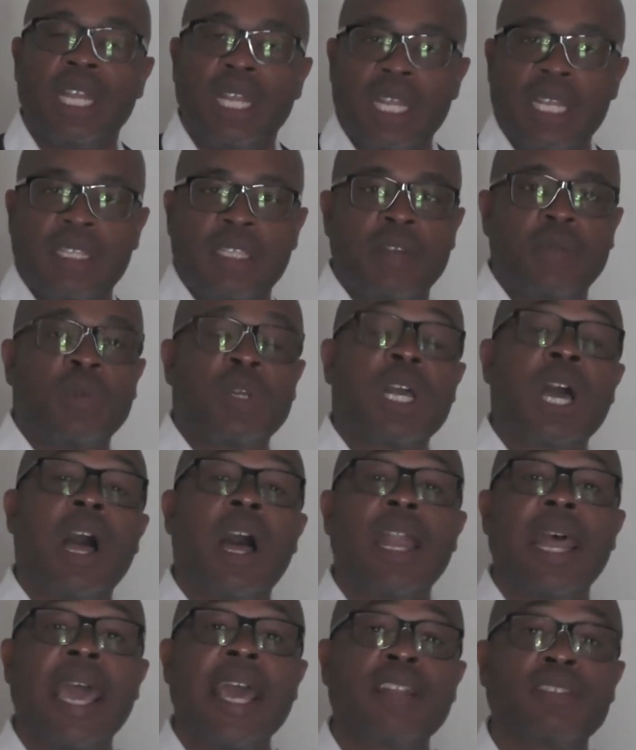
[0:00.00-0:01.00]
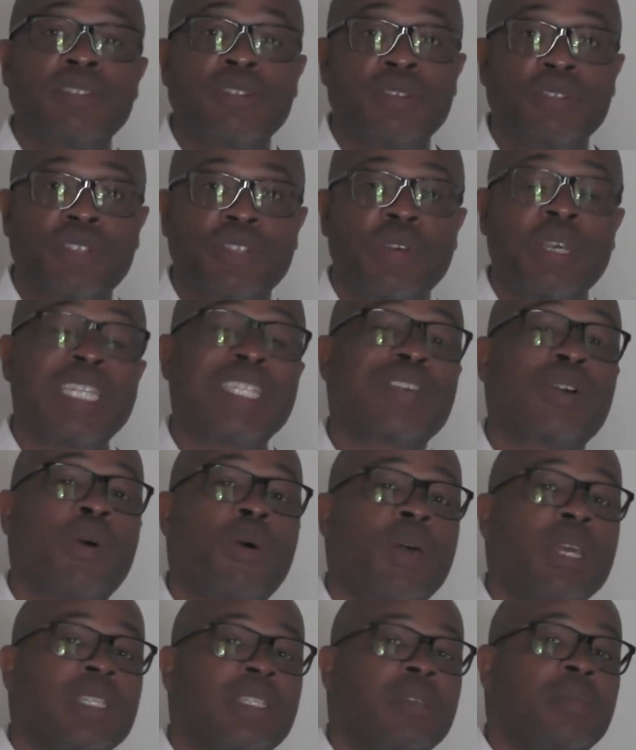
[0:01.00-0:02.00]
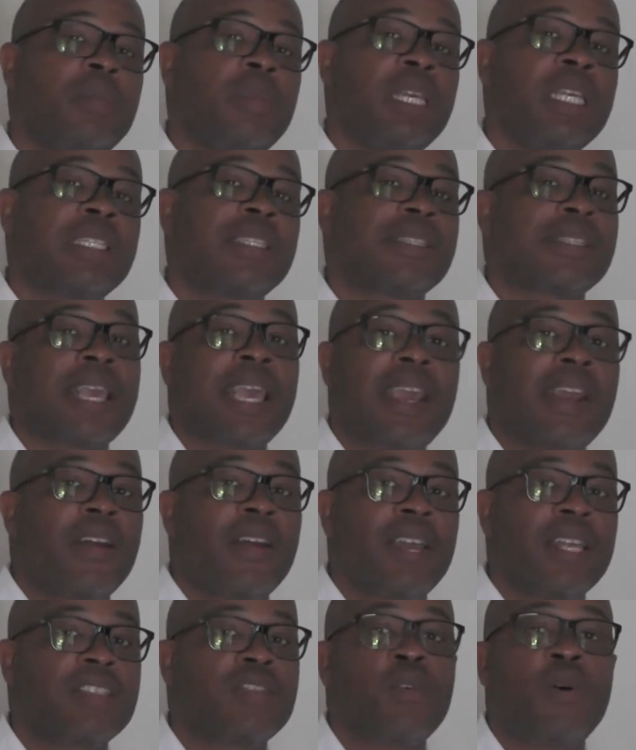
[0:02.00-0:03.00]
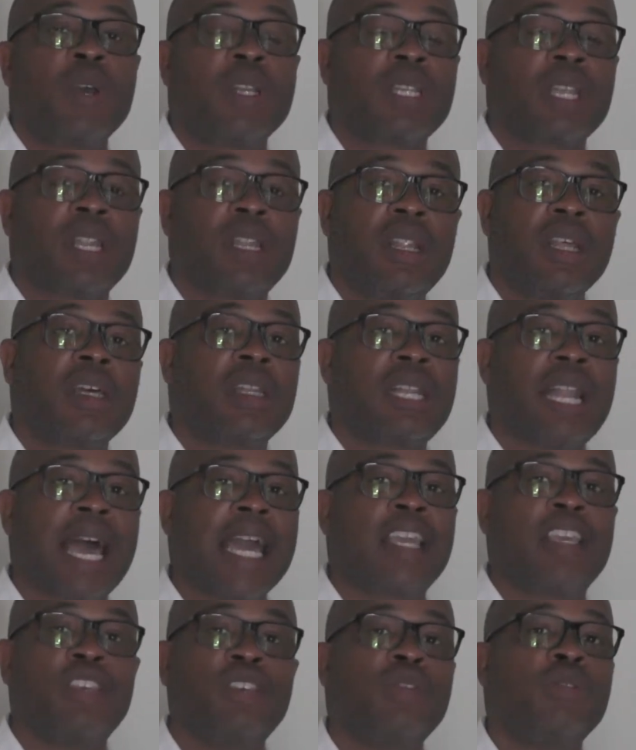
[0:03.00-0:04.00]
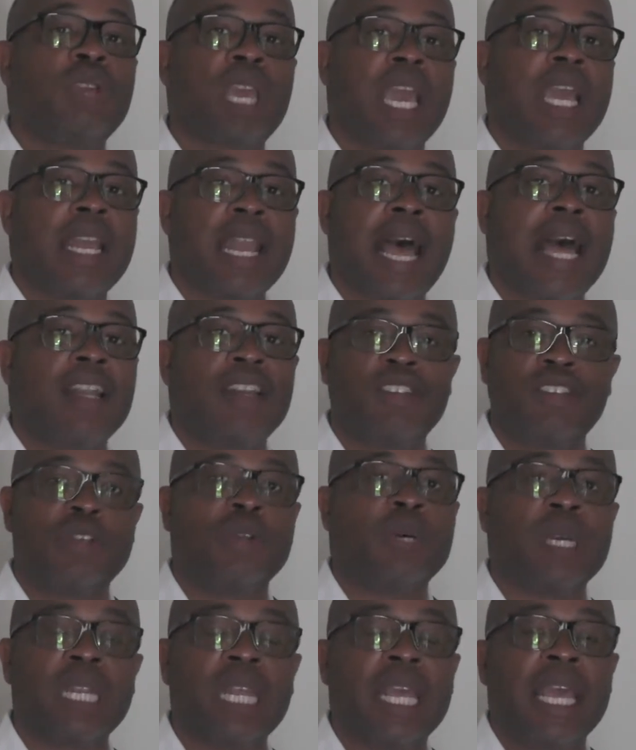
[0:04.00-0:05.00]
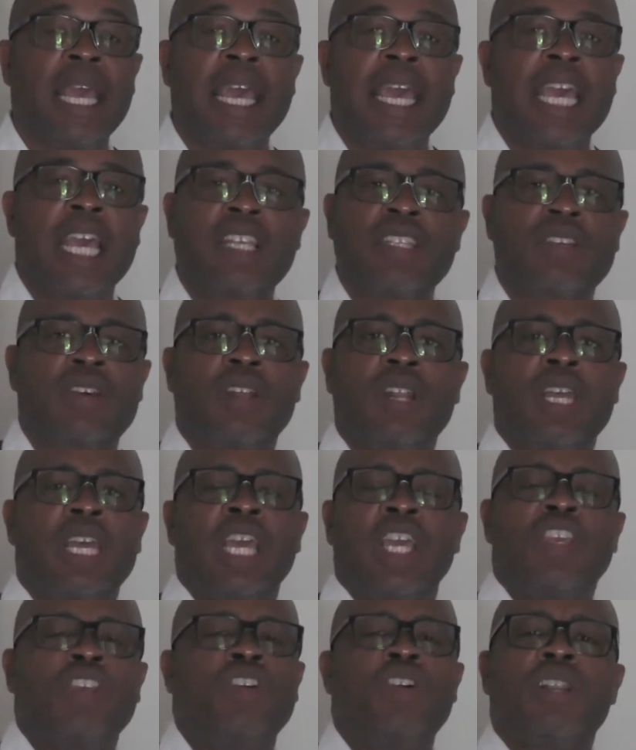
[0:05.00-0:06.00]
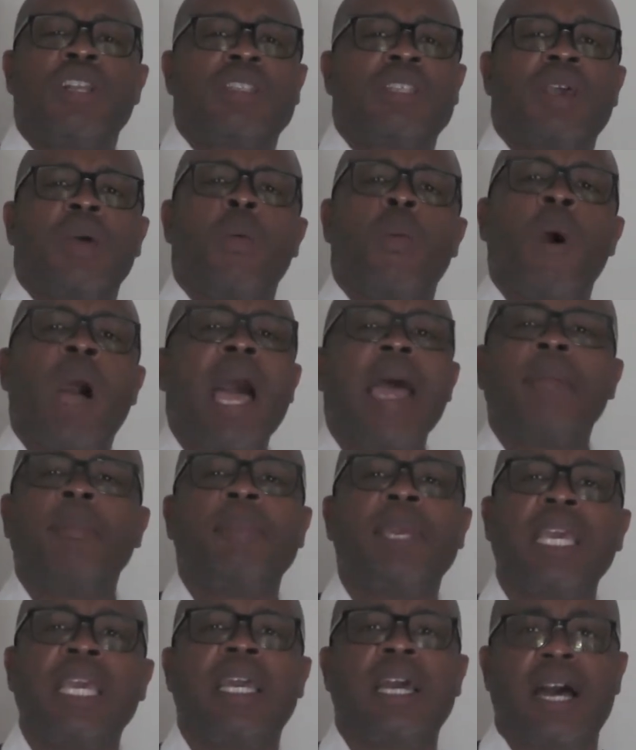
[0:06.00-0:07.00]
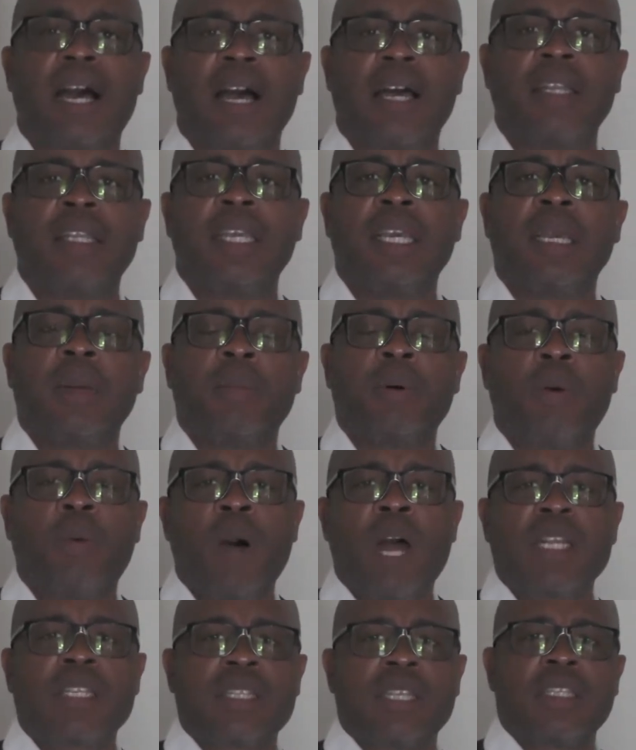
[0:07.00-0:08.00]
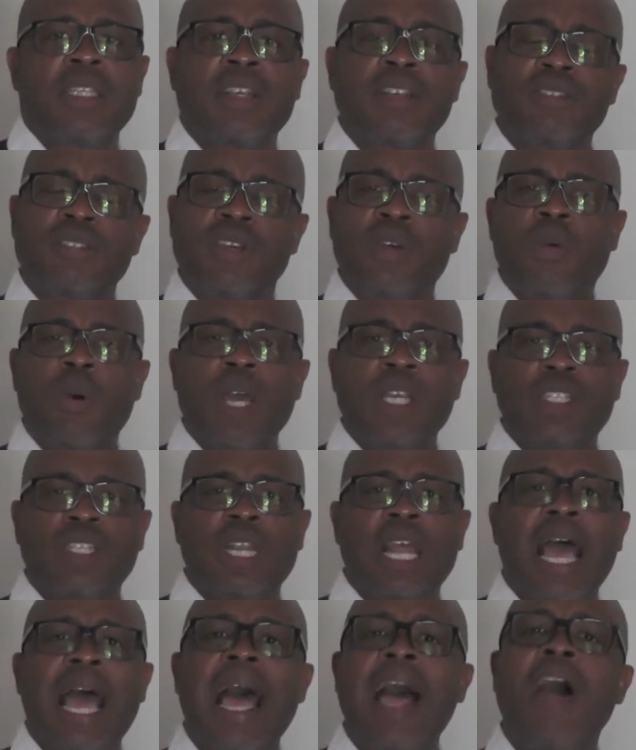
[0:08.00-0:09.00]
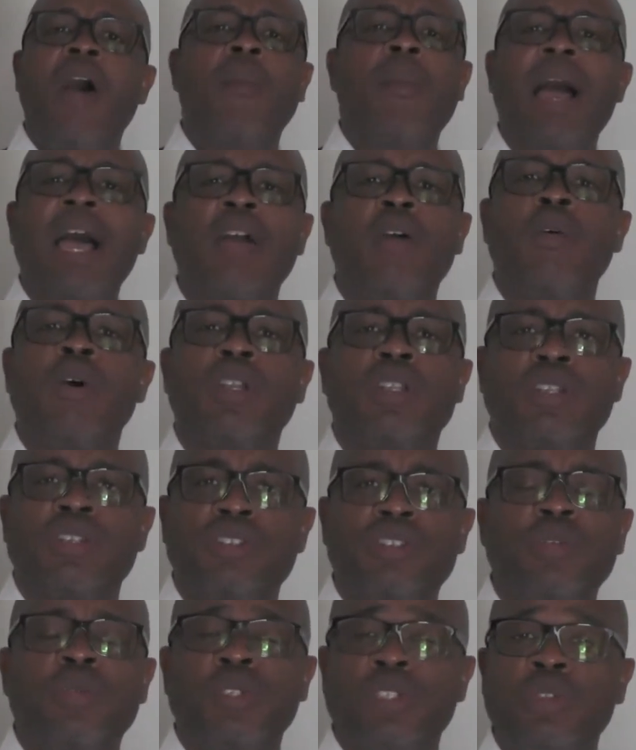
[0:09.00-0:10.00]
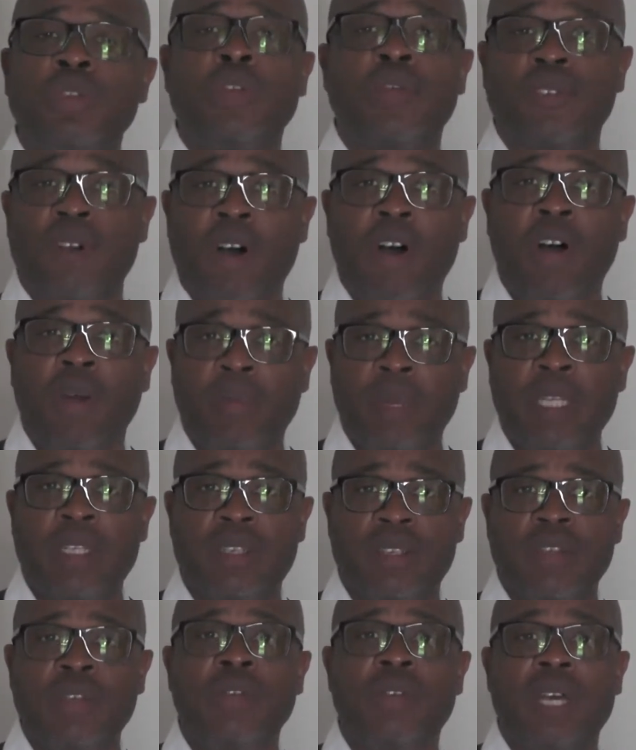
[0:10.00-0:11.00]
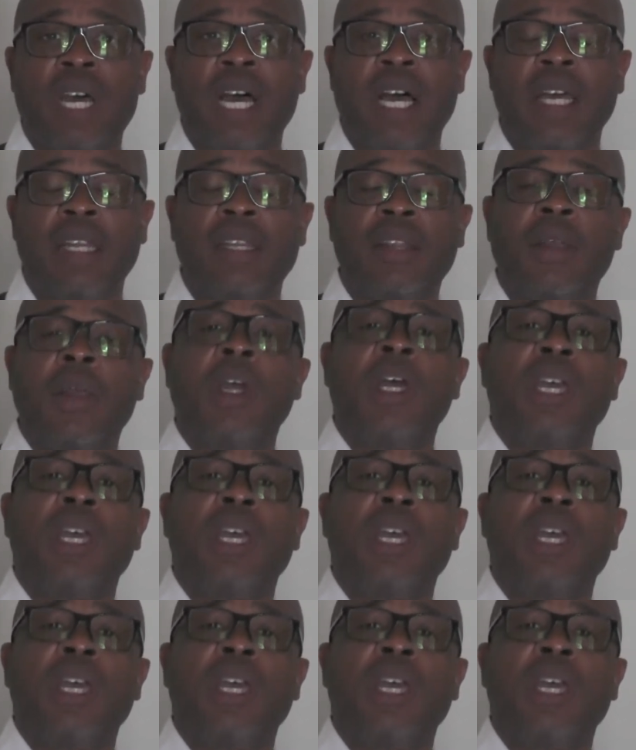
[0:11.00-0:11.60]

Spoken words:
Listen, when God answers you, it's going to be scary. It's going to look like you cannot do it. You're going to say, why me, God? But watch this. Here's the question. How am I going to do what you have called me to do, God?